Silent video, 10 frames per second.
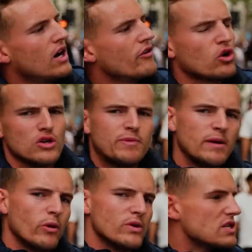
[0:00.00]
Of it's course, weak.
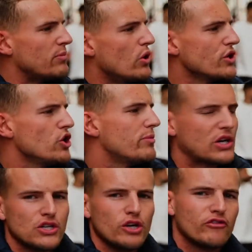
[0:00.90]
people will support you, you
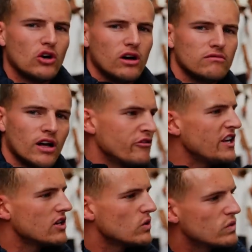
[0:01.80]
because you've got a
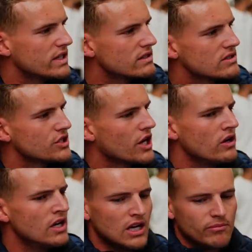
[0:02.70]
vegan audience. You
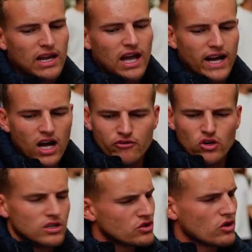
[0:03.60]
know, but yeah. like I've
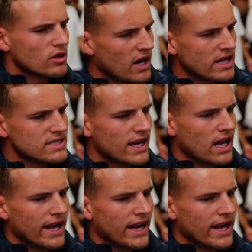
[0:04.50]
got a strong mindset.